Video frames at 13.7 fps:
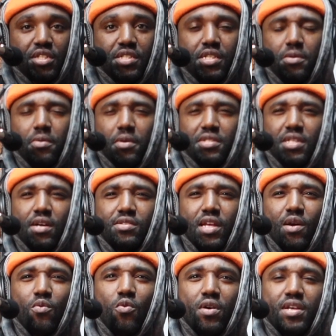sequence, and I was like,
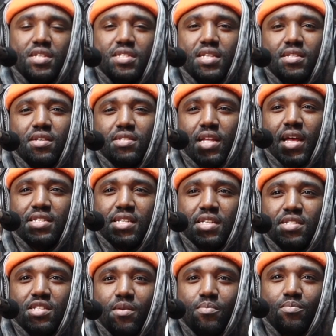what is this? I was like, is this
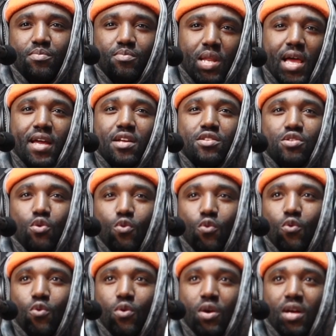some like
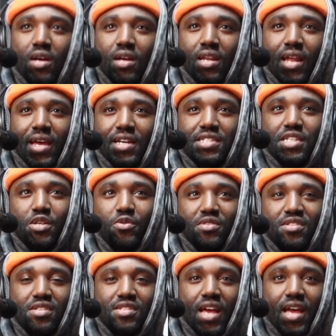Tool like secret
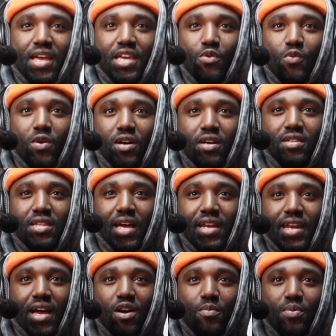society word that
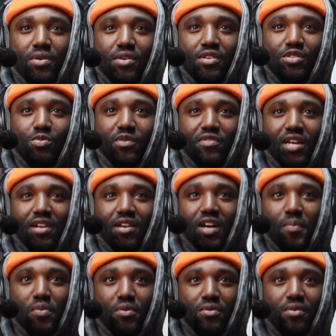now, because we've done a
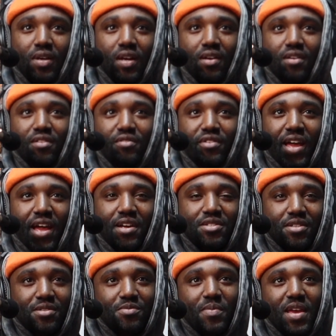couple
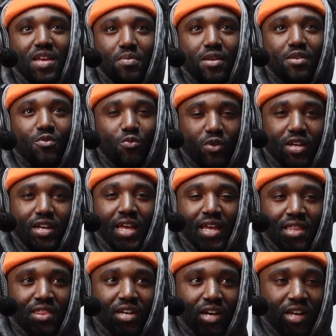reactions, maybe we're
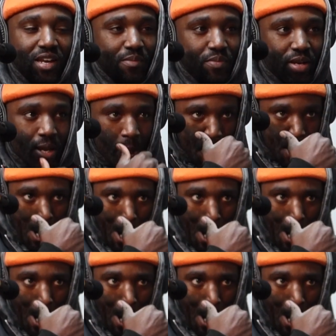in the club now?